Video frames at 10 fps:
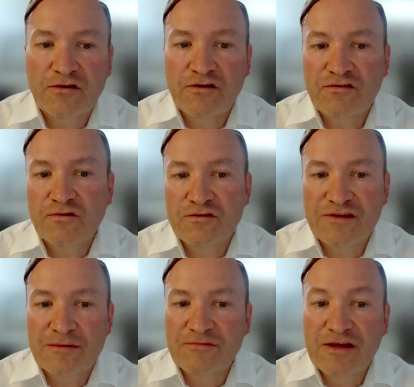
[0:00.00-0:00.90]
also
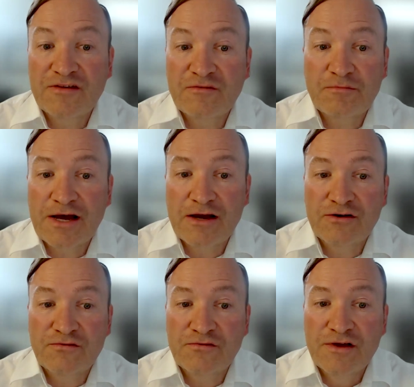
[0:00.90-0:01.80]
sometimes as part
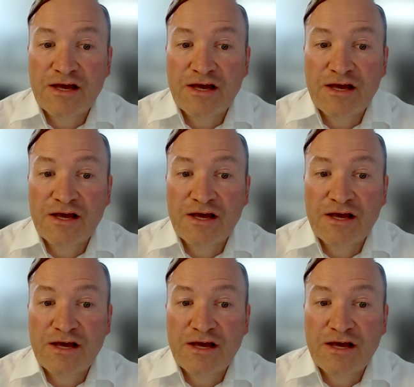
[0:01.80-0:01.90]
of